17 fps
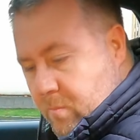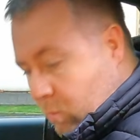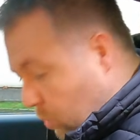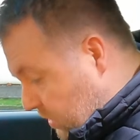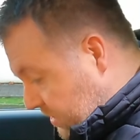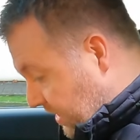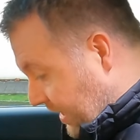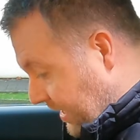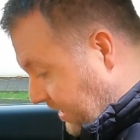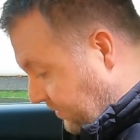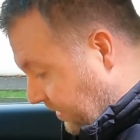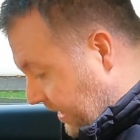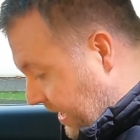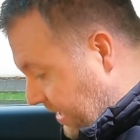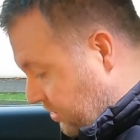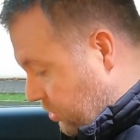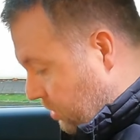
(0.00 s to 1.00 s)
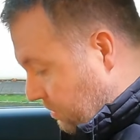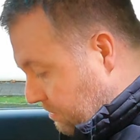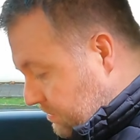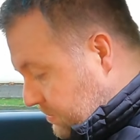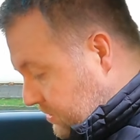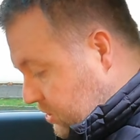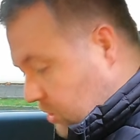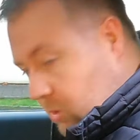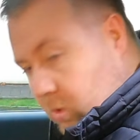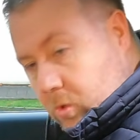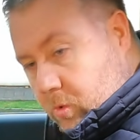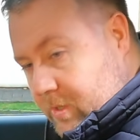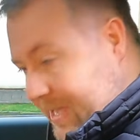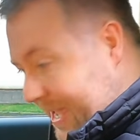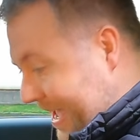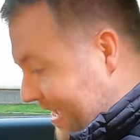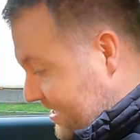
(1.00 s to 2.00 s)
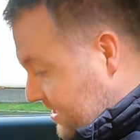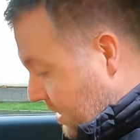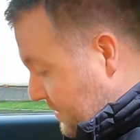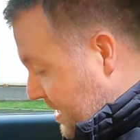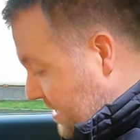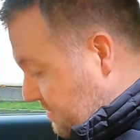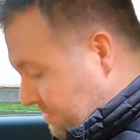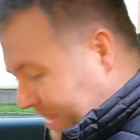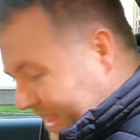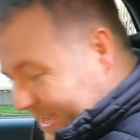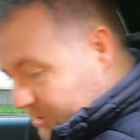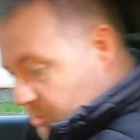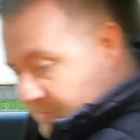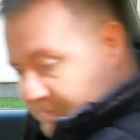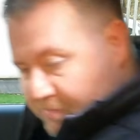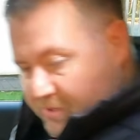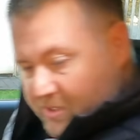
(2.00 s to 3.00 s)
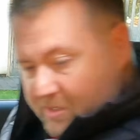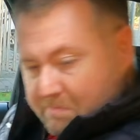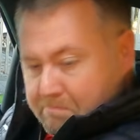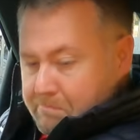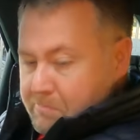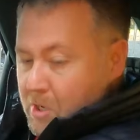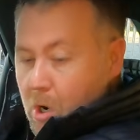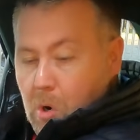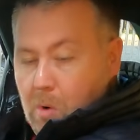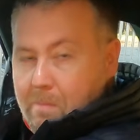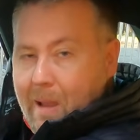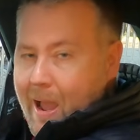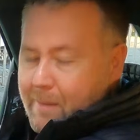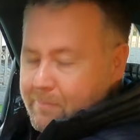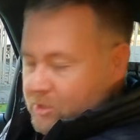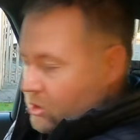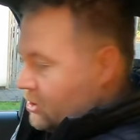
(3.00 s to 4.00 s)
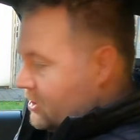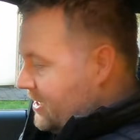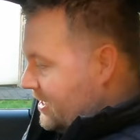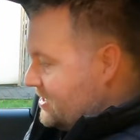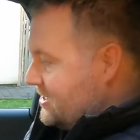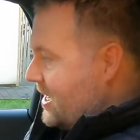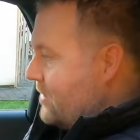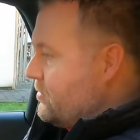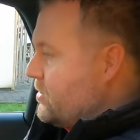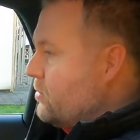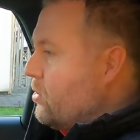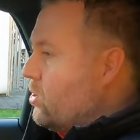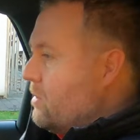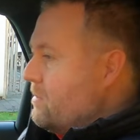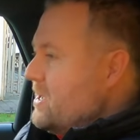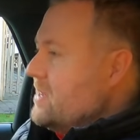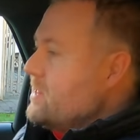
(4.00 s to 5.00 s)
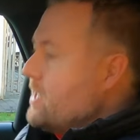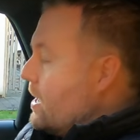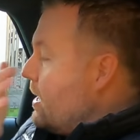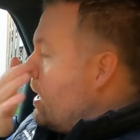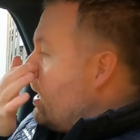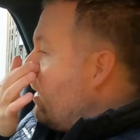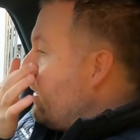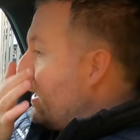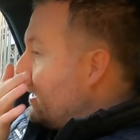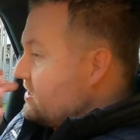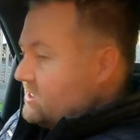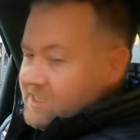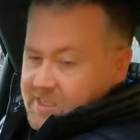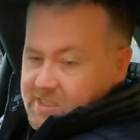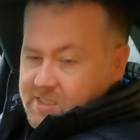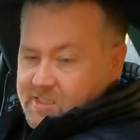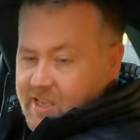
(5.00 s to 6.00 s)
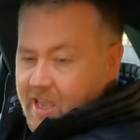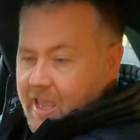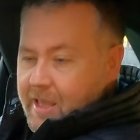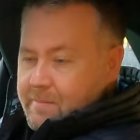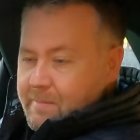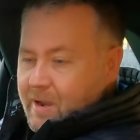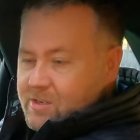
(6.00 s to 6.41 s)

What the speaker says: what's it like for legroom? So yes, I mean, legroom's, you know, absolutely acceptable. I mean, that seat's set in